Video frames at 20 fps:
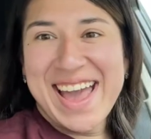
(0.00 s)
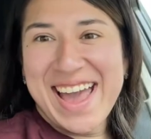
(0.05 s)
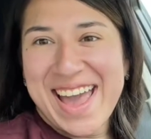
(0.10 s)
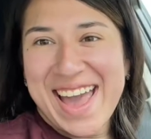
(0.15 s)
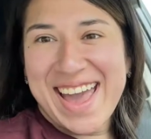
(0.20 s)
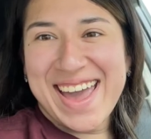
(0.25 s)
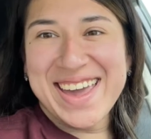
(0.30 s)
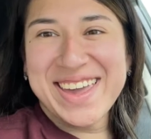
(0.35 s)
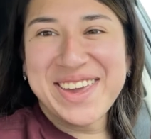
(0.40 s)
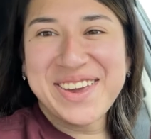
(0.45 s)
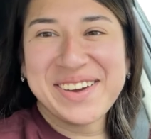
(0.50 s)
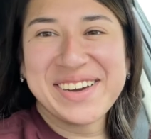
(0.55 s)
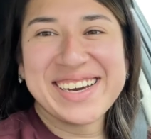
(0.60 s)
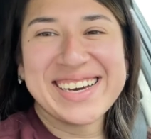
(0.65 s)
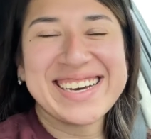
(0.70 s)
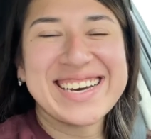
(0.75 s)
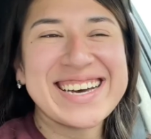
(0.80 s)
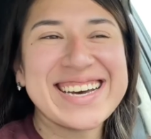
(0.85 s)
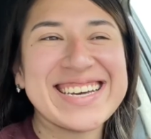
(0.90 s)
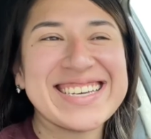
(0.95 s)
Hey you
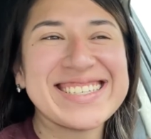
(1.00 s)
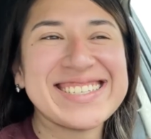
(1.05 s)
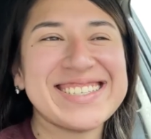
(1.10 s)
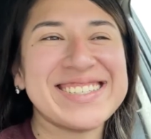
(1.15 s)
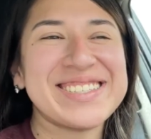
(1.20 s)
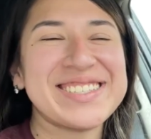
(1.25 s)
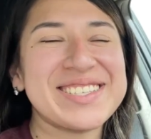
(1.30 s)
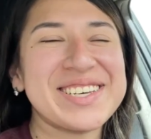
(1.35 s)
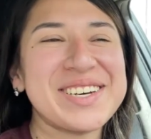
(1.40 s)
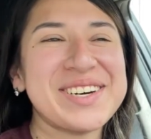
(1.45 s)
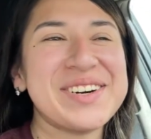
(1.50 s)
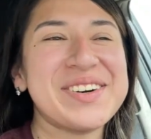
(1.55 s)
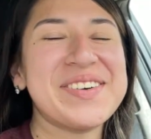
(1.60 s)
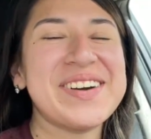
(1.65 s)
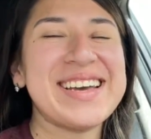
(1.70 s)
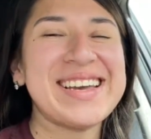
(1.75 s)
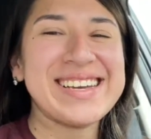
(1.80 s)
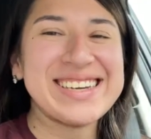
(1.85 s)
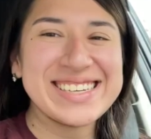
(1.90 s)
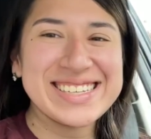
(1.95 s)
guys, so
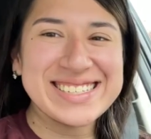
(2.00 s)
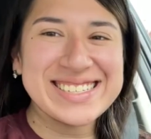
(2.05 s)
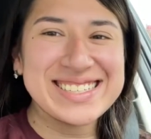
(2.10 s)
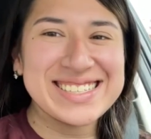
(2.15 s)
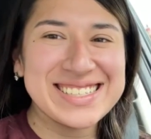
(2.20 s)
it is